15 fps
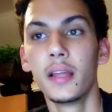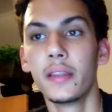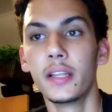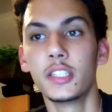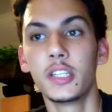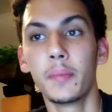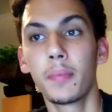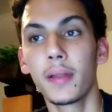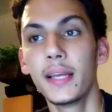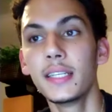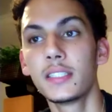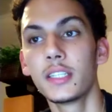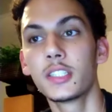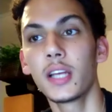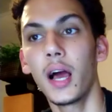Then she
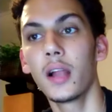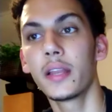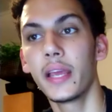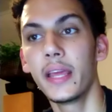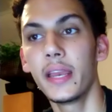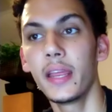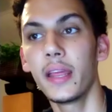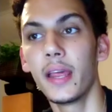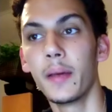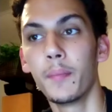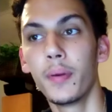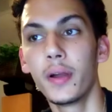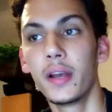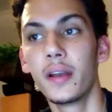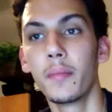placed the child in it and
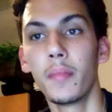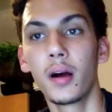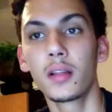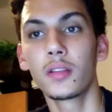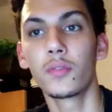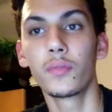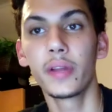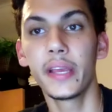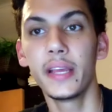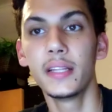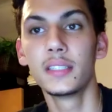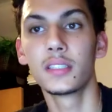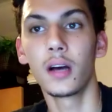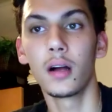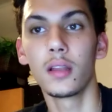put it among the
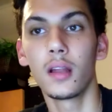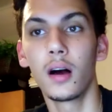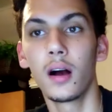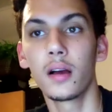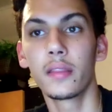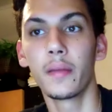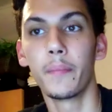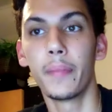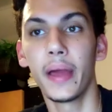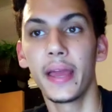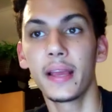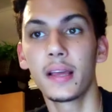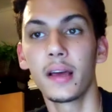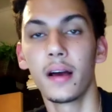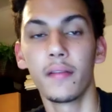reeds along the
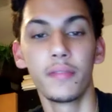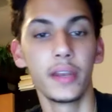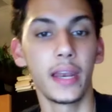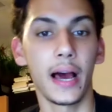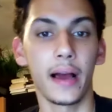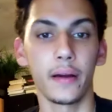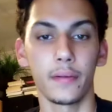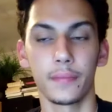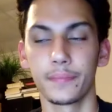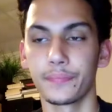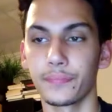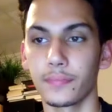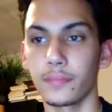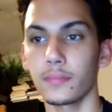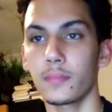bank of the Nile.
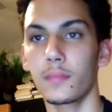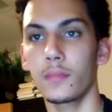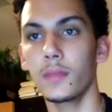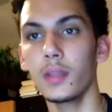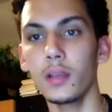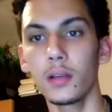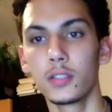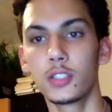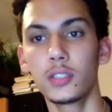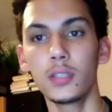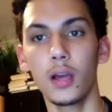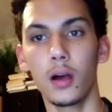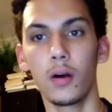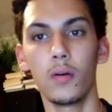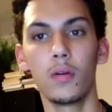
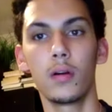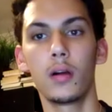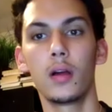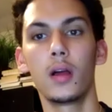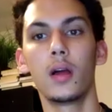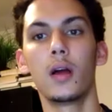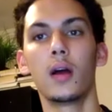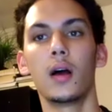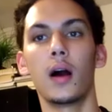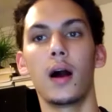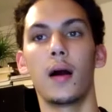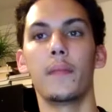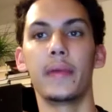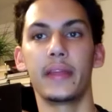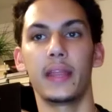So,
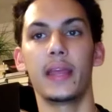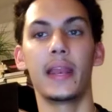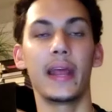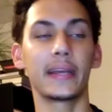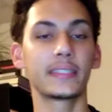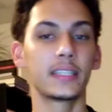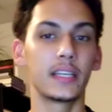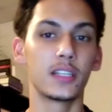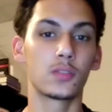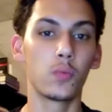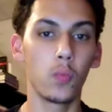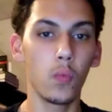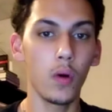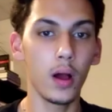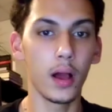um, in, in, Exodus
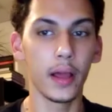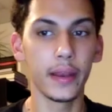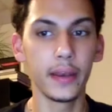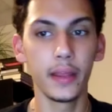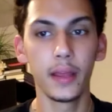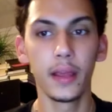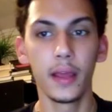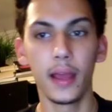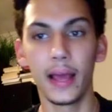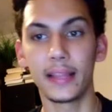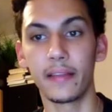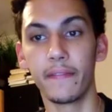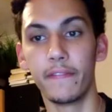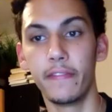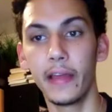1, at
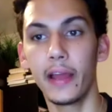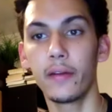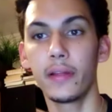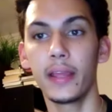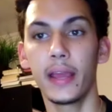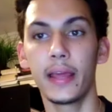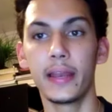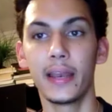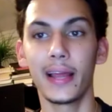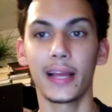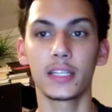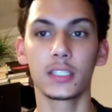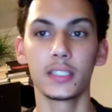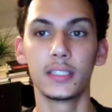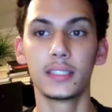the very end, it
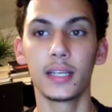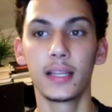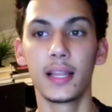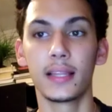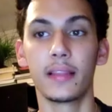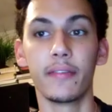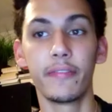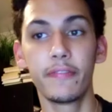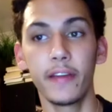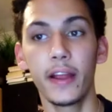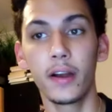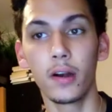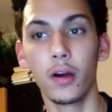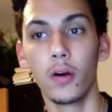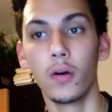actually said that the
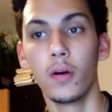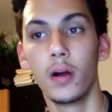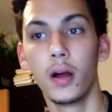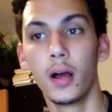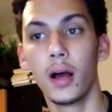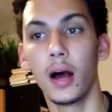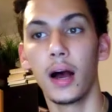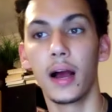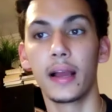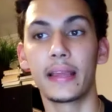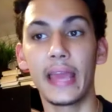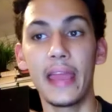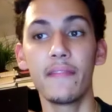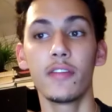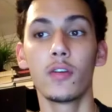Pharaoh uh,
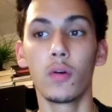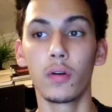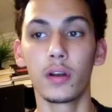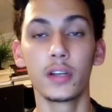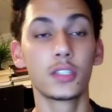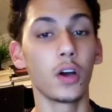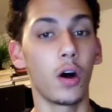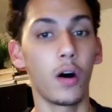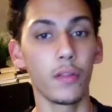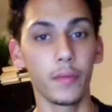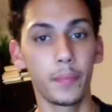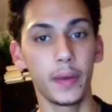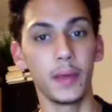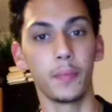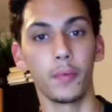gave an order to all the
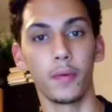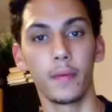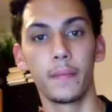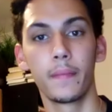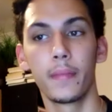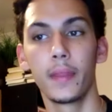people.